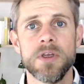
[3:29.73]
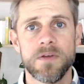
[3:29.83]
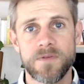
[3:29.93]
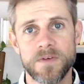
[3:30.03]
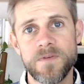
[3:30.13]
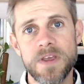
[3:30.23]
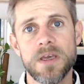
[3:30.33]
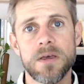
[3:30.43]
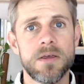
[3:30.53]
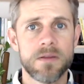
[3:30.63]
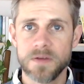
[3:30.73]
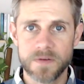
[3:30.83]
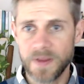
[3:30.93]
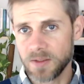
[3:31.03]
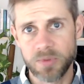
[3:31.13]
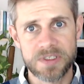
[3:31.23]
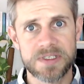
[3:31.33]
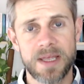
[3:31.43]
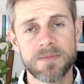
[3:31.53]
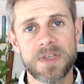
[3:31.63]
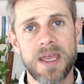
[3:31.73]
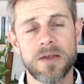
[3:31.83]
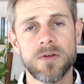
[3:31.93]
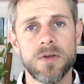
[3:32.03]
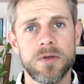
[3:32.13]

for fear that they'd be slapped down,